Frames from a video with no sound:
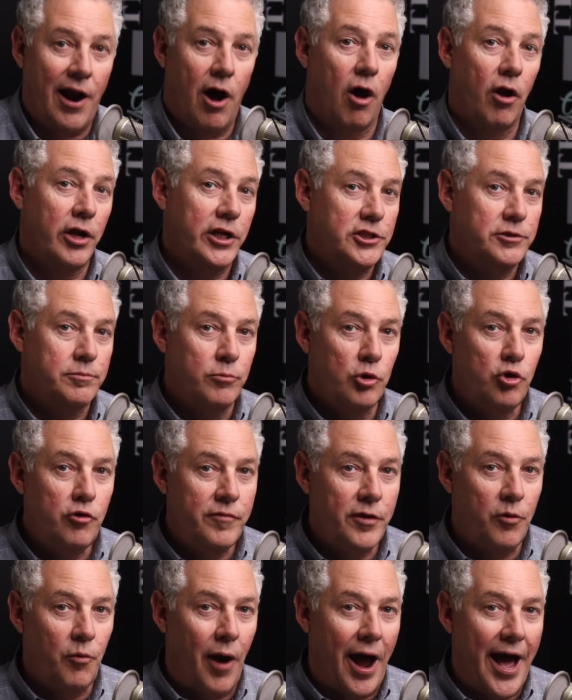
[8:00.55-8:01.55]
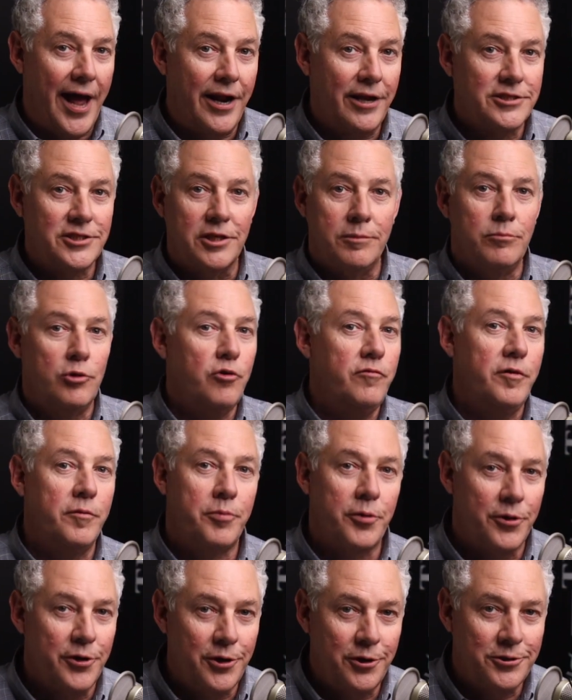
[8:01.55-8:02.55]
all these movie writers and movie
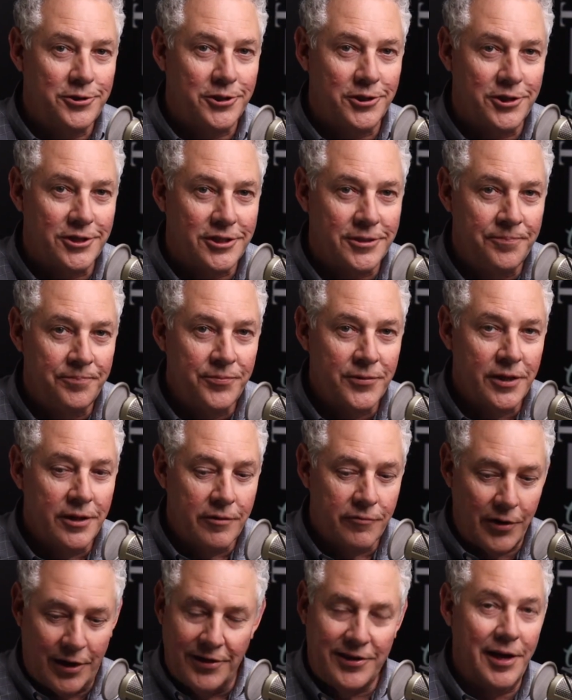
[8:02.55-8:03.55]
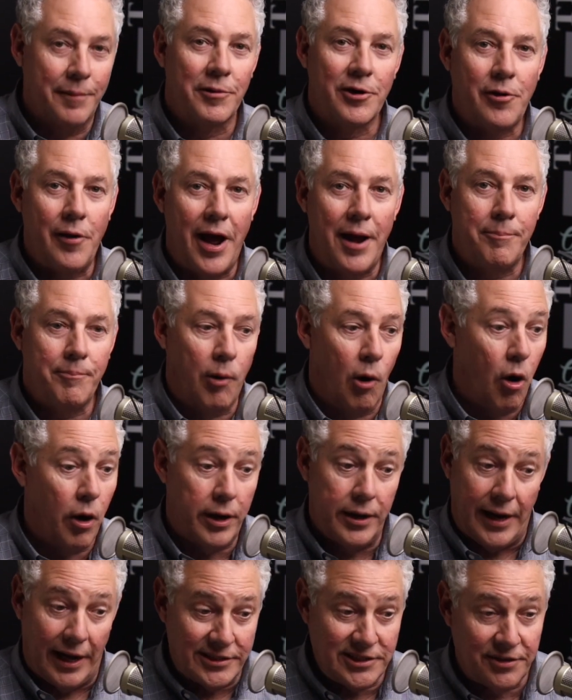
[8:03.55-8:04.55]
producers for the Democrat
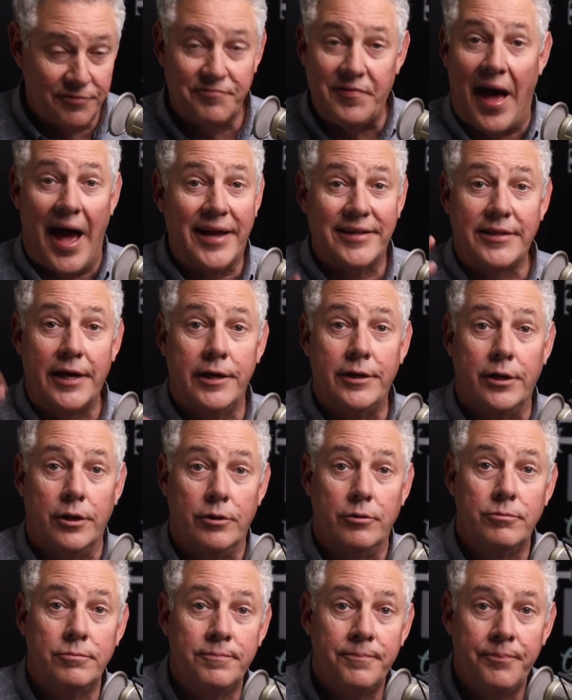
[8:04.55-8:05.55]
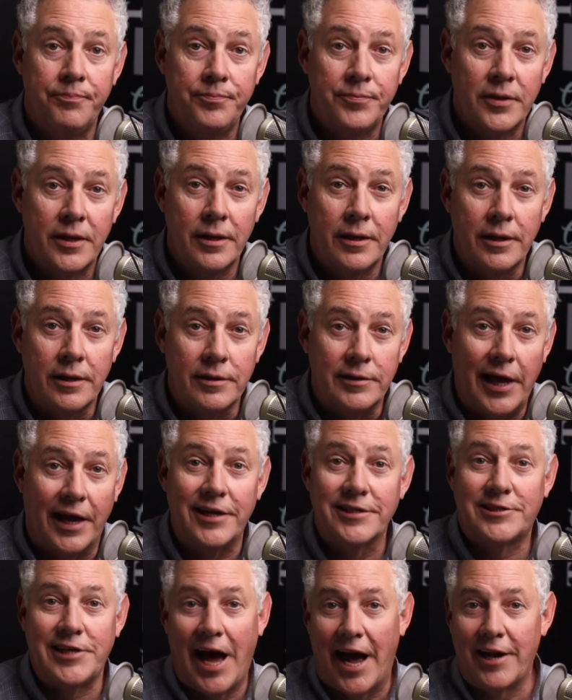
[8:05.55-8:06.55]
Party. That's a fact, they do. They
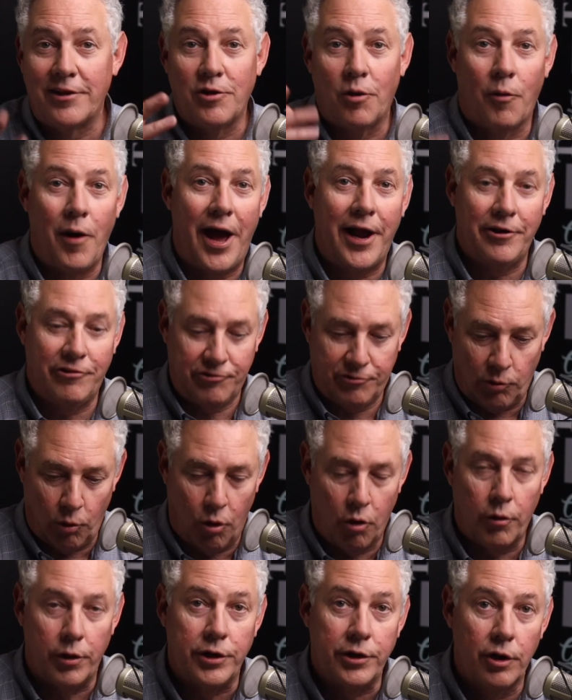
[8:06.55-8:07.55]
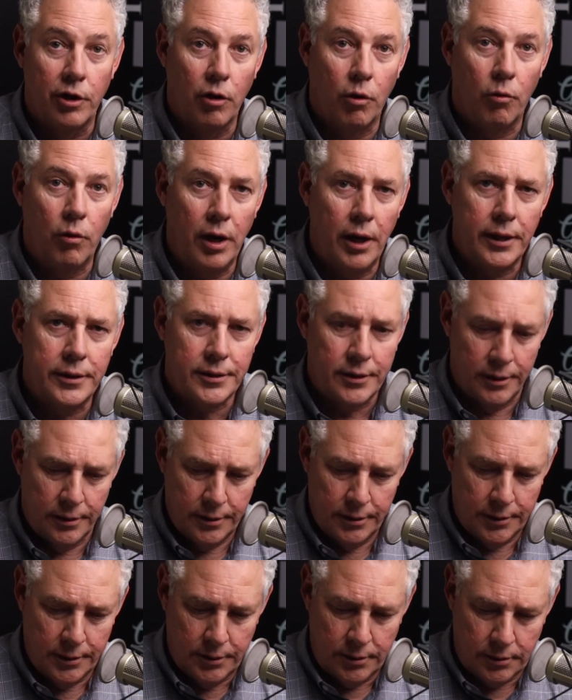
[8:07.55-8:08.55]
decided to write a story. You know what?
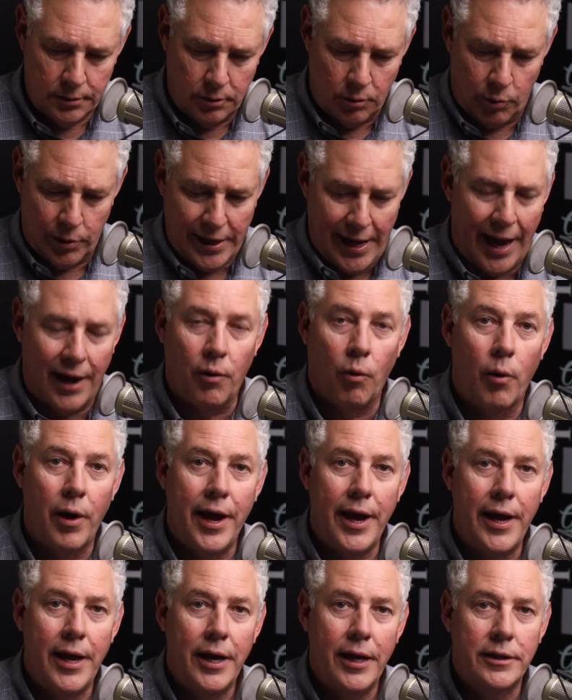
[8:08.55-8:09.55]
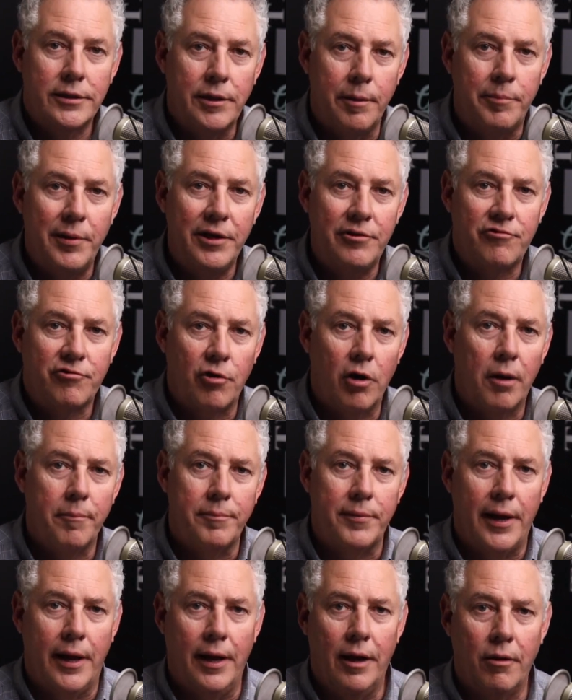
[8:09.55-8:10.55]
We got a way to beat Trump
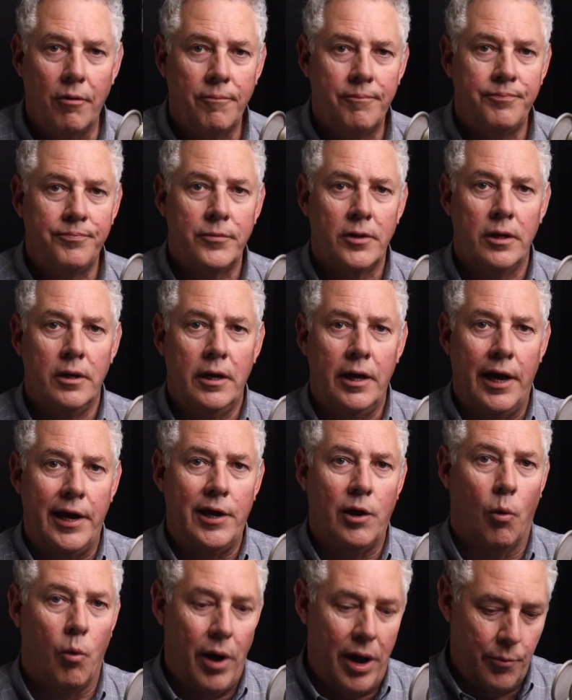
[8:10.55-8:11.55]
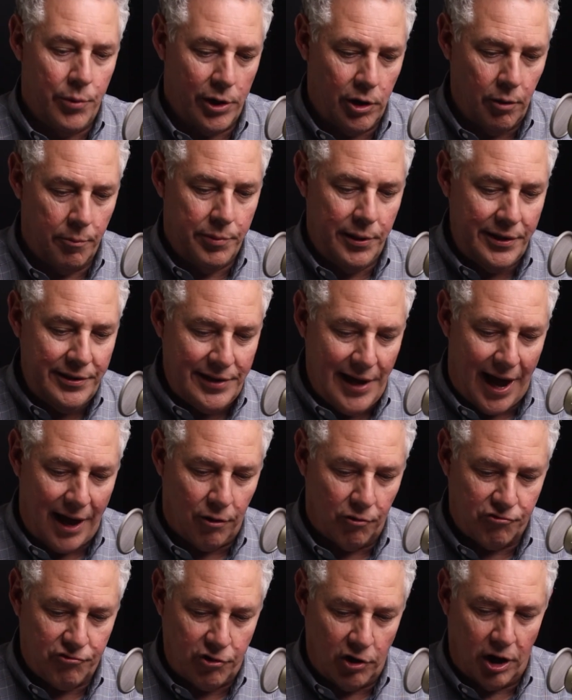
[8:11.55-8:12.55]
now. And the way we're going to beat
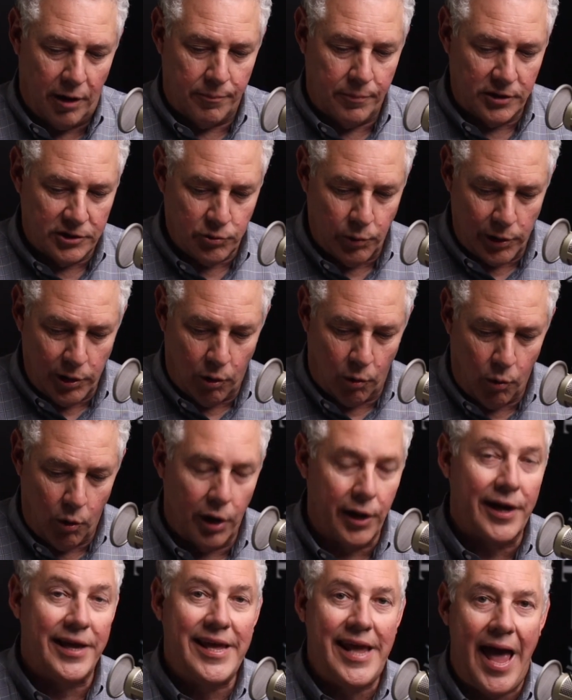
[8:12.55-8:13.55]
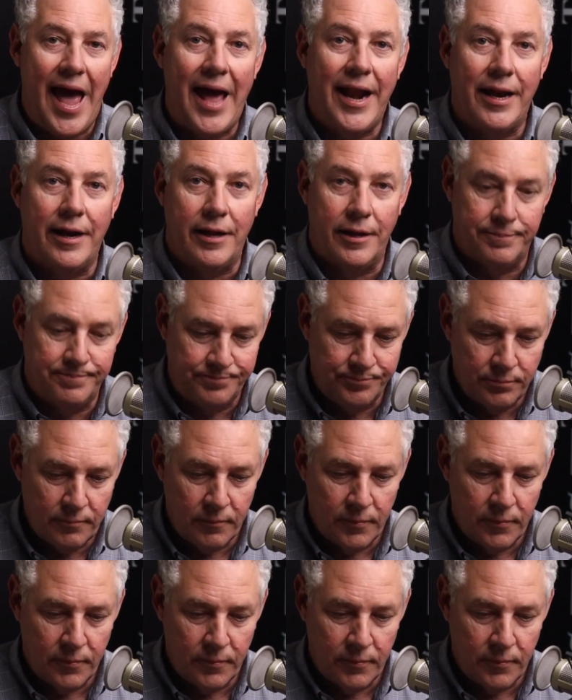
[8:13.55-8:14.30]
Donald Trump is we're going to run a candidate.